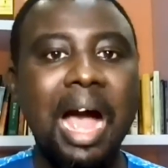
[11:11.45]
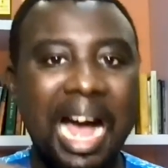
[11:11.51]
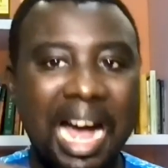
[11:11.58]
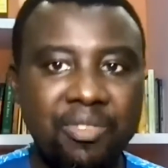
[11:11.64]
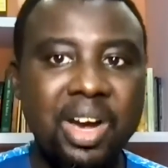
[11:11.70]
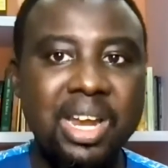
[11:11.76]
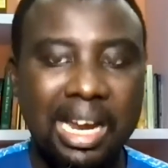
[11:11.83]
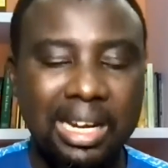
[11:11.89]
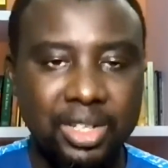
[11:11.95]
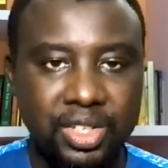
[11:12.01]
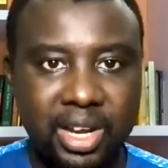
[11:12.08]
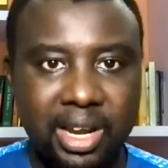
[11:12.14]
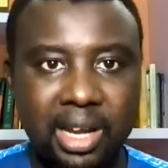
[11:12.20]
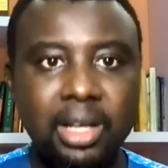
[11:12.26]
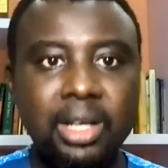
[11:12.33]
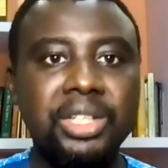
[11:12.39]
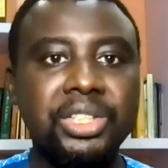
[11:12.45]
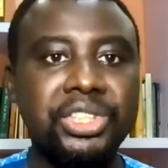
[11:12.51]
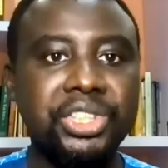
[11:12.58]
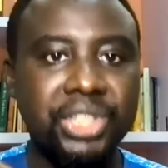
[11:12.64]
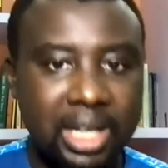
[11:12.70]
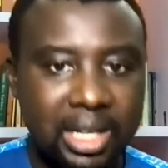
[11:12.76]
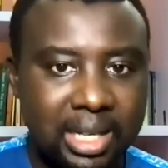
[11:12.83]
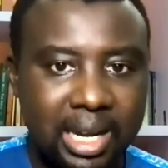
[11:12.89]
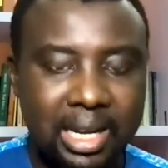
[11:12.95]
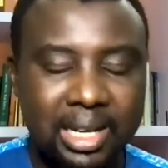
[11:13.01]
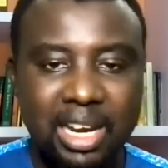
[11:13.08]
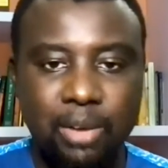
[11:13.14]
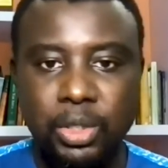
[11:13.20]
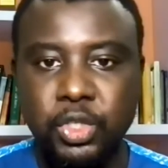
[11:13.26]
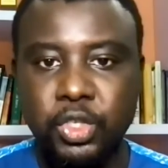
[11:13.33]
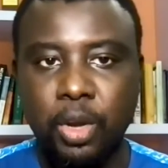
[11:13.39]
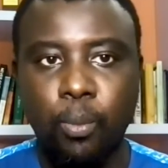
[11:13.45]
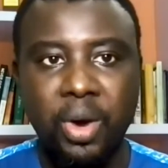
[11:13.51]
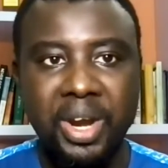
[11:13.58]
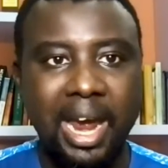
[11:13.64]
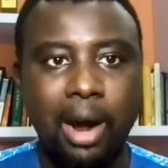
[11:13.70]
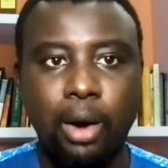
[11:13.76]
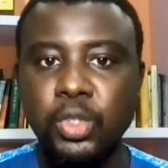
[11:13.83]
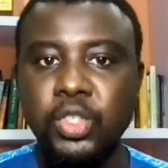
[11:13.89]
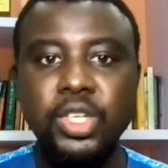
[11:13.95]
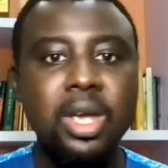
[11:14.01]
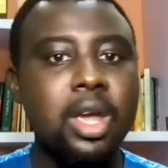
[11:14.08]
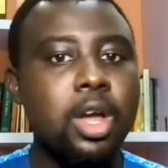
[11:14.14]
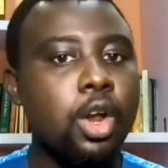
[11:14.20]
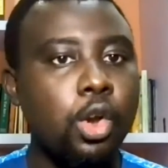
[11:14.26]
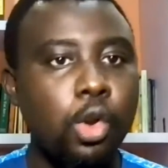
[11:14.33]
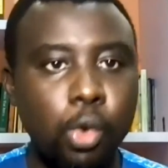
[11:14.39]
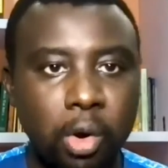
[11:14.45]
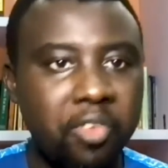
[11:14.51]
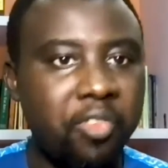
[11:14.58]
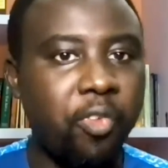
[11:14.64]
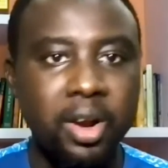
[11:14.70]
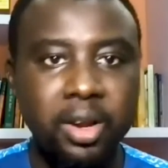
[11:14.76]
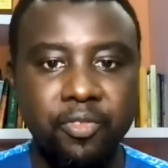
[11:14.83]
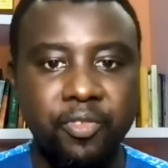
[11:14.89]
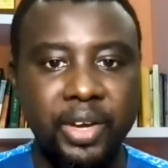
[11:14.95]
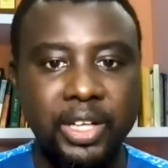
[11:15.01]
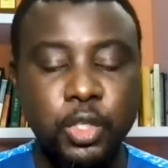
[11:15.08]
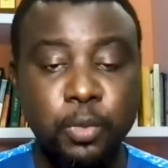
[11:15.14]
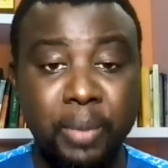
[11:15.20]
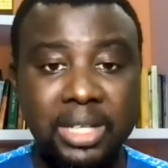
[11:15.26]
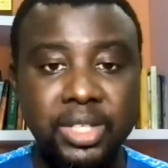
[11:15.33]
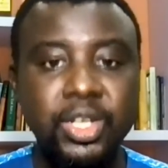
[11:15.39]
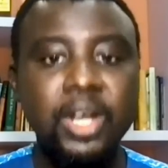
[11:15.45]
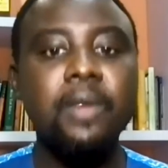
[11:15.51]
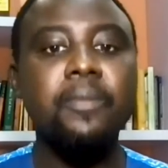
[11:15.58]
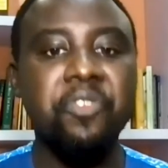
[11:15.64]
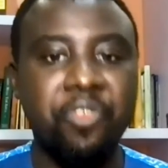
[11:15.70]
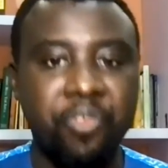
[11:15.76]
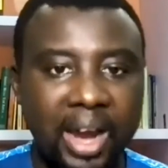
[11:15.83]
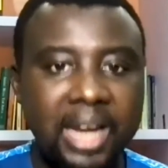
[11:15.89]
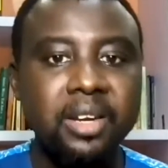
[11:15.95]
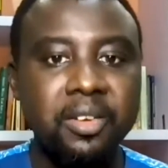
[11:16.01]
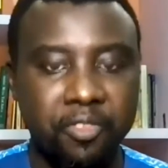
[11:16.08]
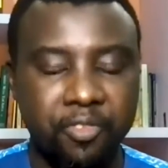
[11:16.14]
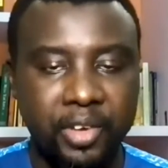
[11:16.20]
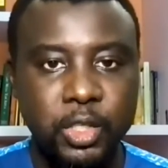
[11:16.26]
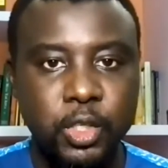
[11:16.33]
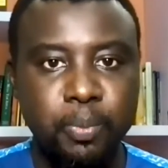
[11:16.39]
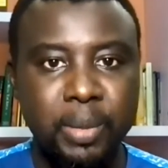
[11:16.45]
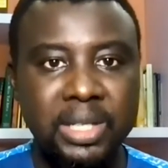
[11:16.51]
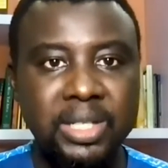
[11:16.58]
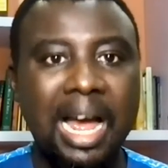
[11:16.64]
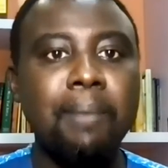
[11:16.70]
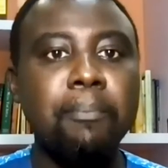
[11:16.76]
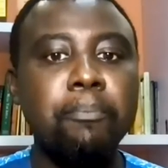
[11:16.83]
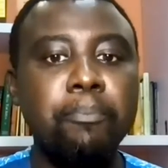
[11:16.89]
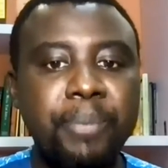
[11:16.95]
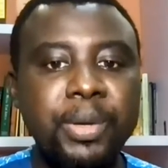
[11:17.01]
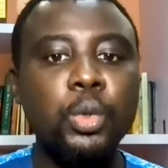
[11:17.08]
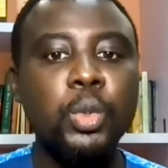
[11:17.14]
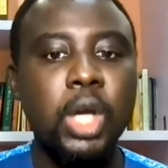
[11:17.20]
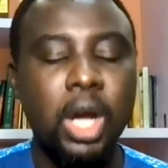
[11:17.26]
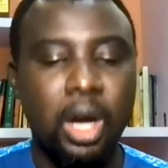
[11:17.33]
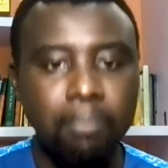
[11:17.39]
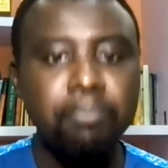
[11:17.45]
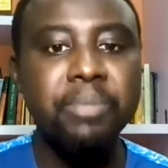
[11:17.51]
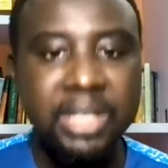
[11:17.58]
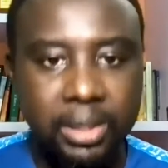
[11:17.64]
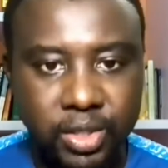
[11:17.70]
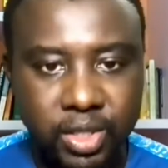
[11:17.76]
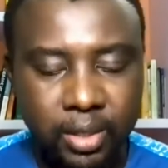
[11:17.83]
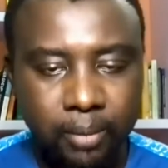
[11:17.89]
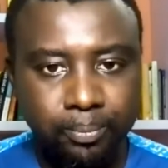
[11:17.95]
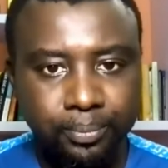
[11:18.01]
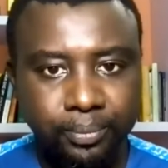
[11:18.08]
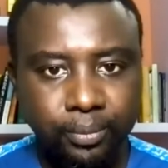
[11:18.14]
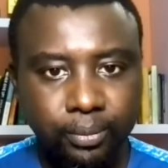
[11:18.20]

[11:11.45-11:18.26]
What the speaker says: have an idea, share the idea with someone else, look for investment, find investment, and build companies.